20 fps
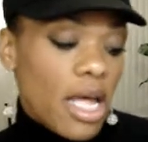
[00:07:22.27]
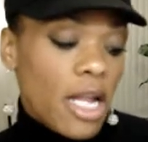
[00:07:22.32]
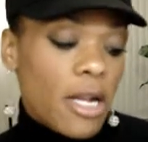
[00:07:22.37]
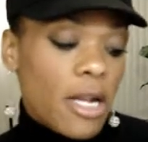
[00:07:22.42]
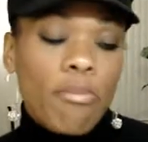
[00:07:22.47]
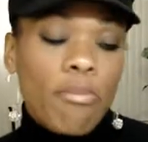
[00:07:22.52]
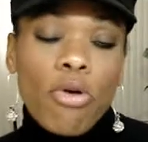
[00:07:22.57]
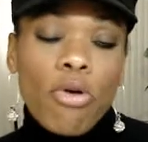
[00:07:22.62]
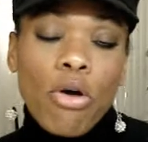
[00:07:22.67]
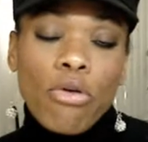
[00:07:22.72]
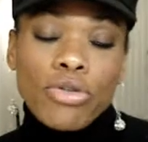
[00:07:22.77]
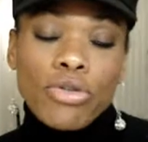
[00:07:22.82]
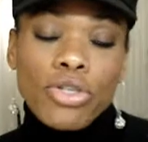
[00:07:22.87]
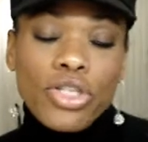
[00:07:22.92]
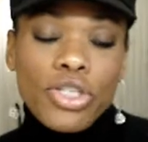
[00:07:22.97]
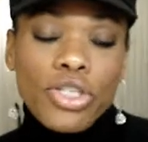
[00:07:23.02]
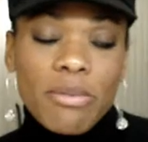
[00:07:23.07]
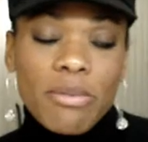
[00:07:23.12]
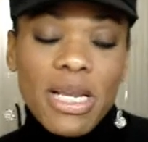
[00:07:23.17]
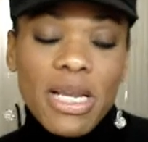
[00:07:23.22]
an
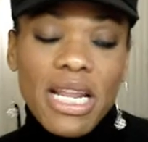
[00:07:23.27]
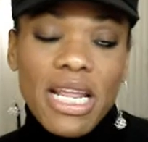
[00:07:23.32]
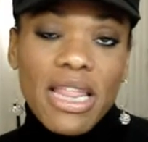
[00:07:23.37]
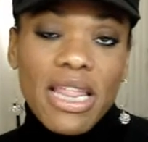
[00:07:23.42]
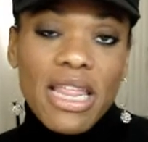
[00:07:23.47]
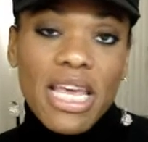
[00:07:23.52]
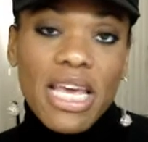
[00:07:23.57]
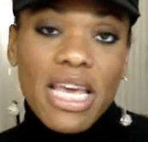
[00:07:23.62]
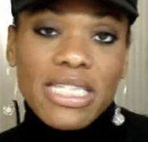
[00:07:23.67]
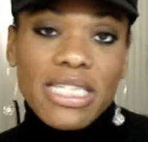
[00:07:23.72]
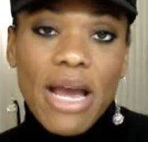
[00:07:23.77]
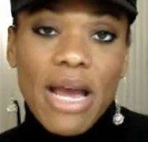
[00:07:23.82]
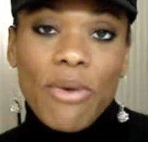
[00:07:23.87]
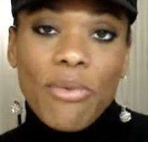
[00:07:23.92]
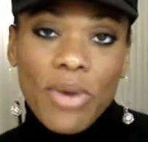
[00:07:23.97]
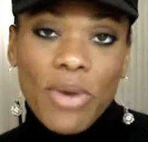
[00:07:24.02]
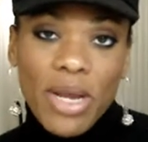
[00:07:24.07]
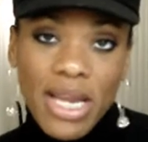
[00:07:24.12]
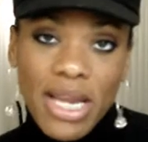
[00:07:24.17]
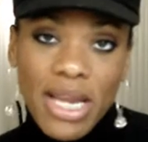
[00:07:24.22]
approach to many things I
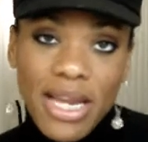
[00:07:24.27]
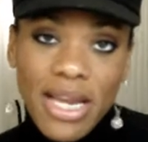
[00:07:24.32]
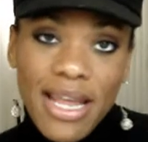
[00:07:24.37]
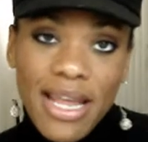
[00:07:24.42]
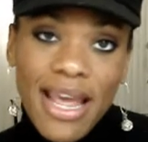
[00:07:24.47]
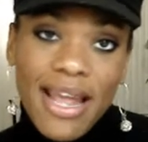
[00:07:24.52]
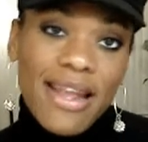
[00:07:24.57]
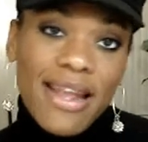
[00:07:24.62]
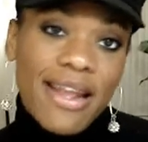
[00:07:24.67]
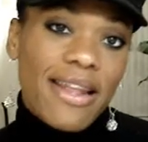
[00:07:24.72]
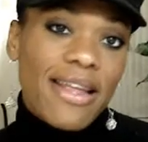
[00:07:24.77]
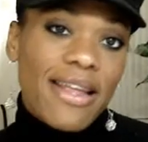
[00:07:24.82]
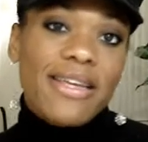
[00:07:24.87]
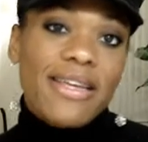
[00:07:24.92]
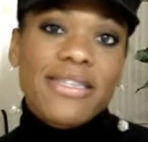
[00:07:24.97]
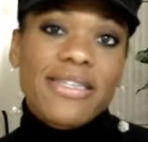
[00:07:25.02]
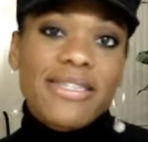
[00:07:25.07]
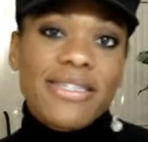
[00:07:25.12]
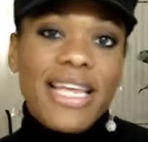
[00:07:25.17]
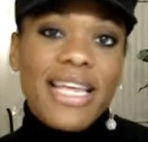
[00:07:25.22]
read, and it
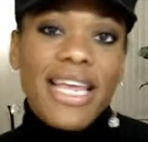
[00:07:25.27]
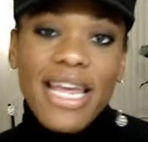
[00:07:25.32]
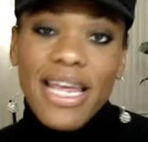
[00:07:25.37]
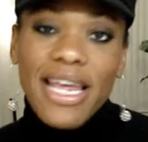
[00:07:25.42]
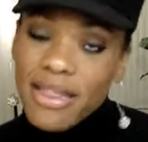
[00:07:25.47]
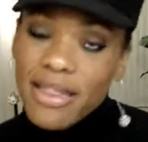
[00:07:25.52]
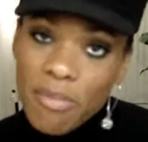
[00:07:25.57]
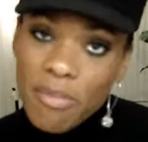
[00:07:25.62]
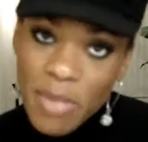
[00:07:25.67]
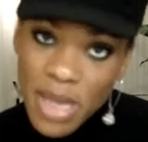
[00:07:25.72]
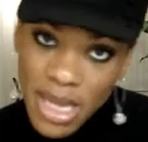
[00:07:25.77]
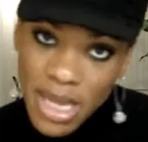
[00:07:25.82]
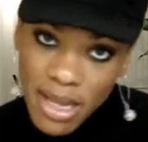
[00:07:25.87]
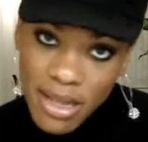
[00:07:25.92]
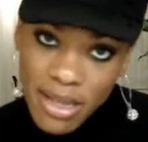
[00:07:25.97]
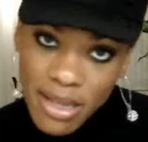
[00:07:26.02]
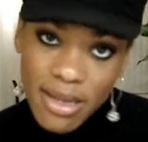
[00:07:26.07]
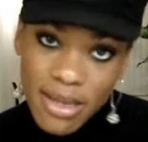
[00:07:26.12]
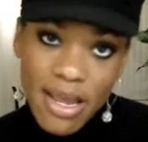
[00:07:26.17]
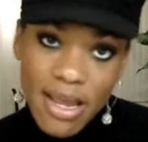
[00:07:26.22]
is eat the
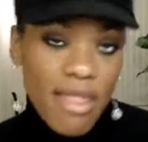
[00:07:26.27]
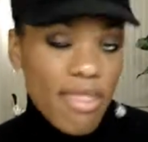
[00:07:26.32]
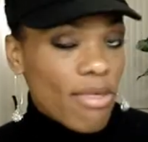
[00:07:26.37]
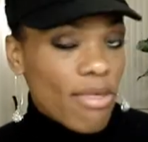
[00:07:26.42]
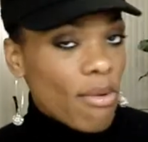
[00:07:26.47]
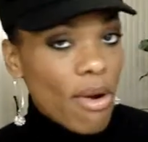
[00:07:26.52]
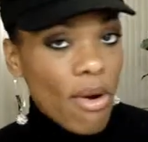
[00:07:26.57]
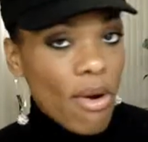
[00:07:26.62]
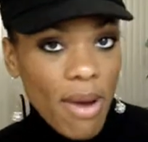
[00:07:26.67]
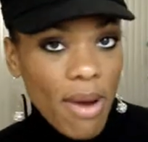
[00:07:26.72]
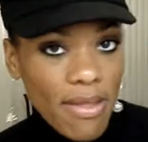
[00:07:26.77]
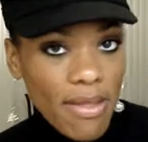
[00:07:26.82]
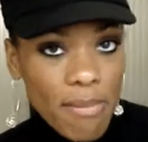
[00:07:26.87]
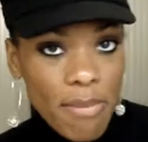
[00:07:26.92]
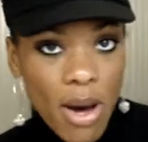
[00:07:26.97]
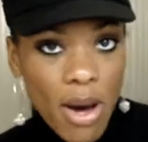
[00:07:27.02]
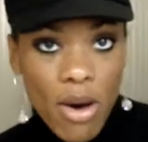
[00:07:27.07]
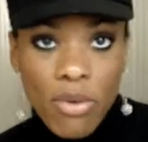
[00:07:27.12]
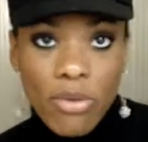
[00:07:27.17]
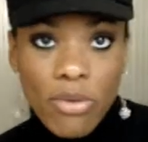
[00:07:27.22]
meat and throw away the
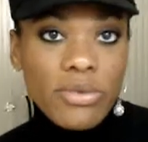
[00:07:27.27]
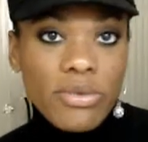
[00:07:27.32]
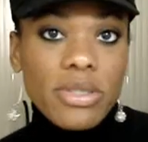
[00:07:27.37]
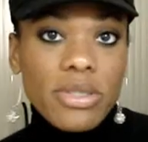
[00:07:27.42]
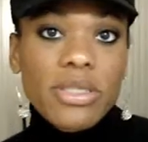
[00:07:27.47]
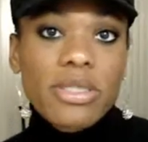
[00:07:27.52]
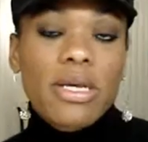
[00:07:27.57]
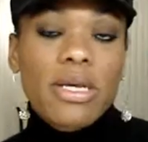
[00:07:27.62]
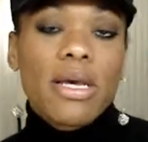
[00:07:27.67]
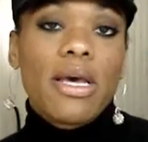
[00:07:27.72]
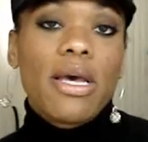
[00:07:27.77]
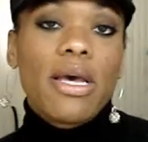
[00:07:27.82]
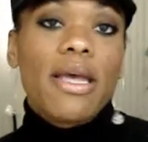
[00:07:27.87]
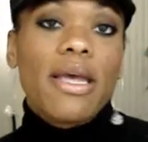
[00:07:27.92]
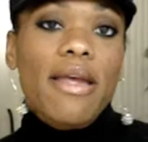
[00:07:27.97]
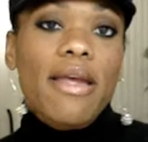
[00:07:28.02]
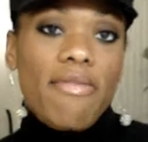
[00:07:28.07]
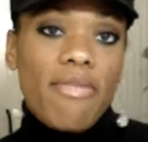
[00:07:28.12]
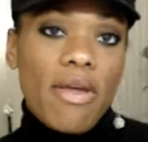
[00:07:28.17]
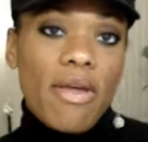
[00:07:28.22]
bones.
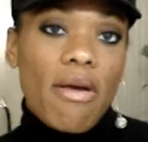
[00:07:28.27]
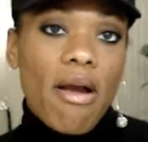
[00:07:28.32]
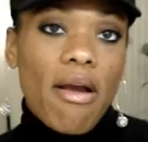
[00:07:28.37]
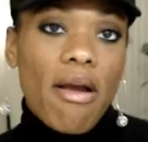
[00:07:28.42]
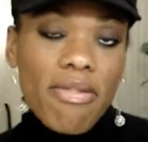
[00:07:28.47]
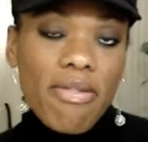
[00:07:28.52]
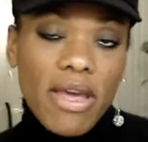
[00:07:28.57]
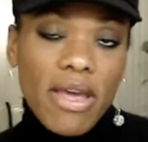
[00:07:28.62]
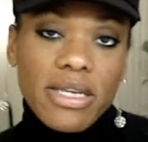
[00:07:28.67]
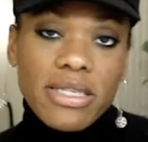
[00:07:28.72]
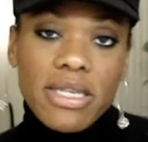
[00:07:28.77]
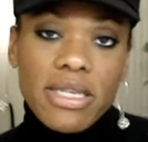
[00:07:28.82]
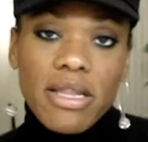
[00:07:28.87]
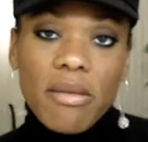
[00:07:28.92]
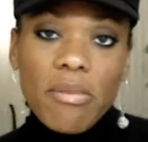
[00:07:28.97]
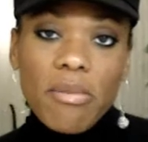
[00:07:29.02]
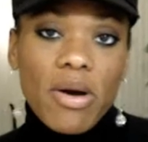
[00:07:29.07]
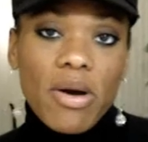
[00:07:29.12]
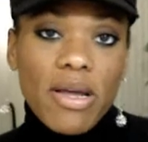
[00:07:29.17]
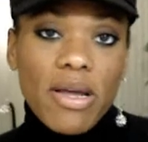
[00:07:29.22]
If there are things in
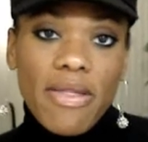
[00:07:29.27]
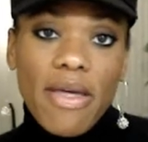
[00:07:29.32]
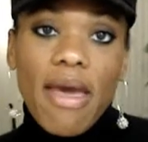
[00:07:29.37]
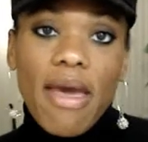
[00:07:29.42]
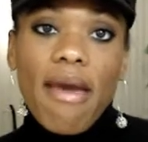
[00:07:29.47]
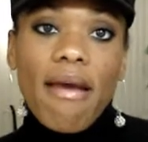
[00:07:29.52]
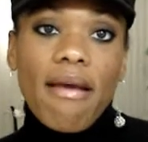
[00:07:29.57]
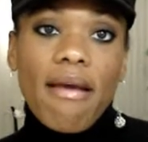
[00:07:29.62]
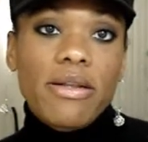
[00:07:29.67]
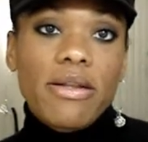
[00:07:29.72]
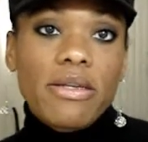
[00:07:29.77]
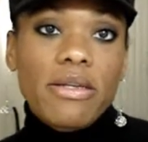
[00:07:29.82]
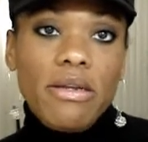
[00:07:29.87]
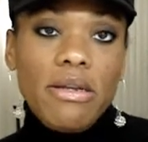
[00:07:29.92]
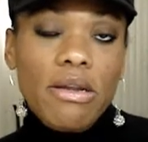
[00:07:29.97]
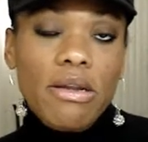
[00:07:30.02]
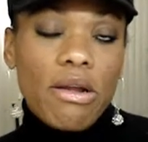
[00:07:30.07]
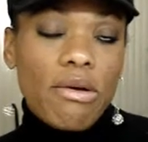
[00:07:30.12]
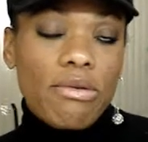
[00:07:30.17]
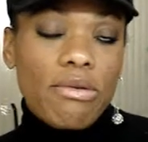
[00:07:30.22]
the book that,
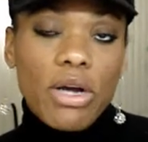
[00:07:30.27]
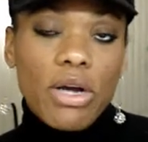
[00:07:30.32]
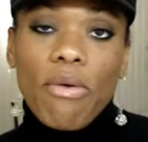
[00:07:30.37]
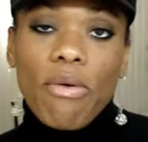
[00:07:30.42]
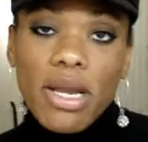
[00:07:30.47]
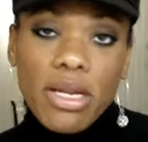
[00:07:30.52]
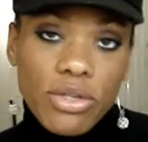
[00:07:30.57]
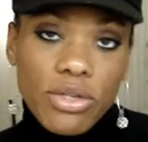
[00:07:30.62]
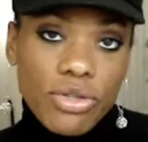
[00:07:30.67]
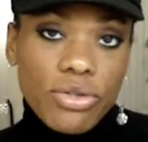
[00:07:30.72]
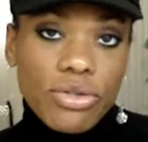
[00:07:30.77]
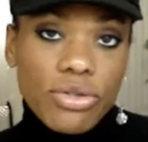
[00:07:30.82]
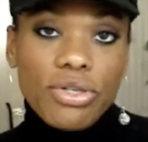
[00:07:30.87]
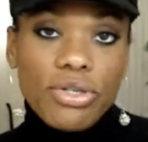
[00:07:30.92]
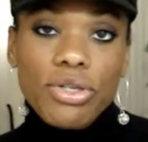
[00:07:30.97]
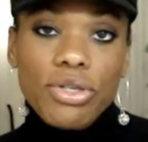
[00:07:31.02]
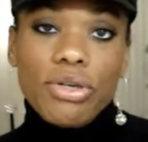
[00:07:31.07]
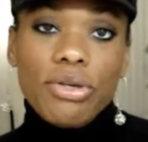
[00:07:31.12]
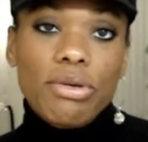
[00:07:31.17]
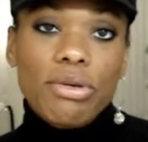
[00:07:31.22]
you know, don't
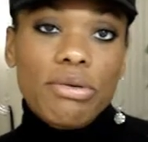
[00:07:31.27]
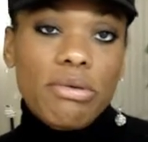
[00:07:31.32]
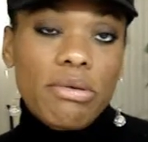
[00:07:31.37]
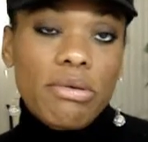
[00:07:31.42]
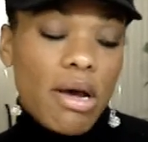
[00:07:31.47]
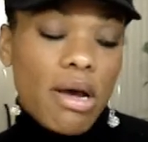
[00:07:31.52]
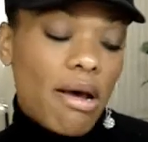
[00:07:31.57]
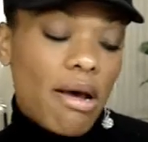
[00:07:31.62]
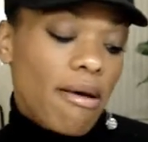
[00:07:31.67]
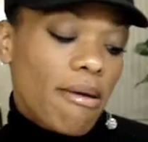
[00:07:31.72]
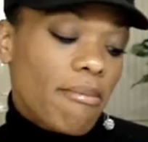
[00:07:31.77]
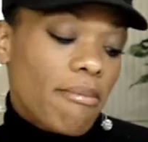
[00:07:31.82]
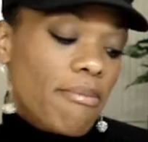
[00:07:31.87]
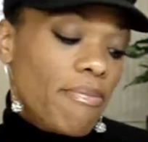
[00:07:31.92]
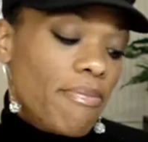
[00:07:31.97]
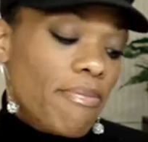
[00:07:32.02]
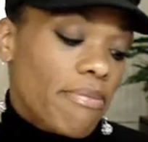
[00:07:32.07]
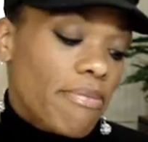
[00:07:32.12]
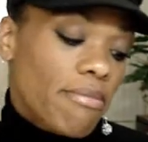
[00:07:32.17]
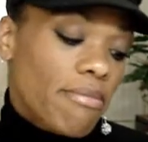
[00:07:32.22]
interest you,
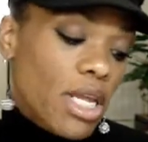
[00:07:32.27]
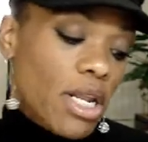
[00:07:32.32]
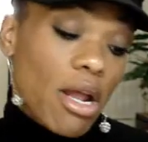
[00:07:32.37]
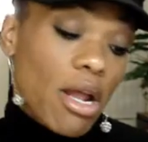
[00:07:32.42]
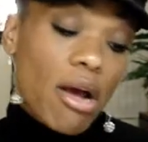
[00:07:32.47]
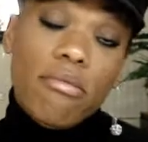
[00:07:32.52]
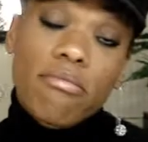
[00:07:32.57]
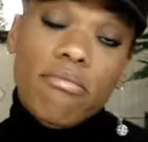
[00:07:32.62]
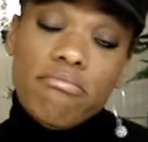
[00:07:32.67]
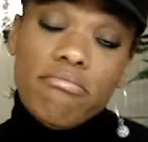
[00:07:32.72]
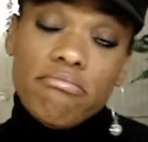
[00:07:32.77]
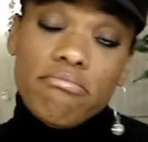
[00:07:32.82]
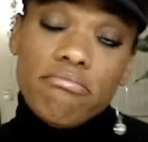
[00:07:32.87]
you know,